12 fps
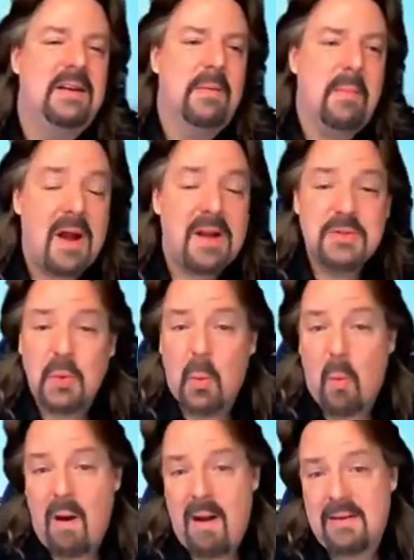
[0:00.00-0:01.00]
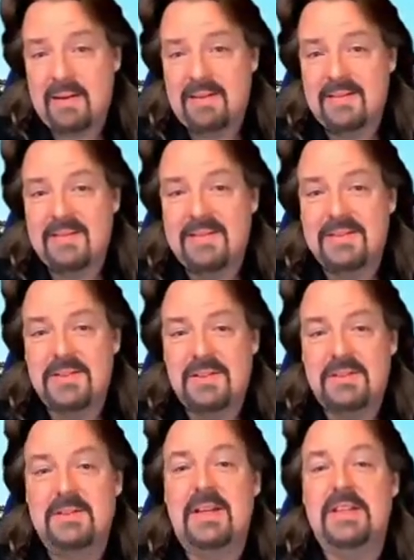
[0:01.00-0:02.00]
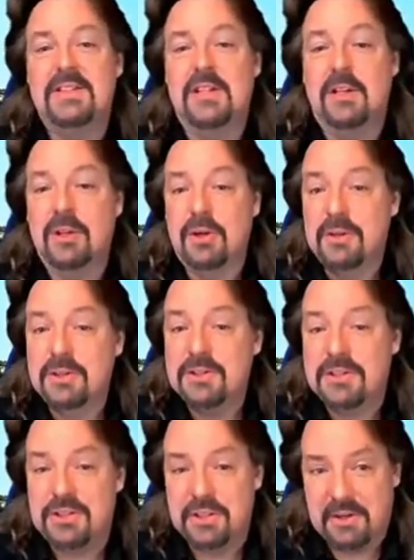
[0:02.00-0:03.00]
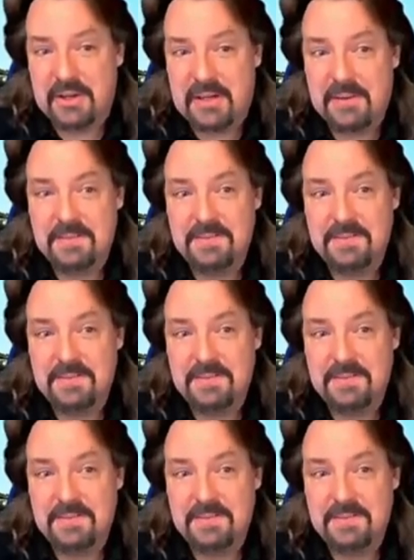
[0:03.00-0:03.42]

Module one is the learner's journey.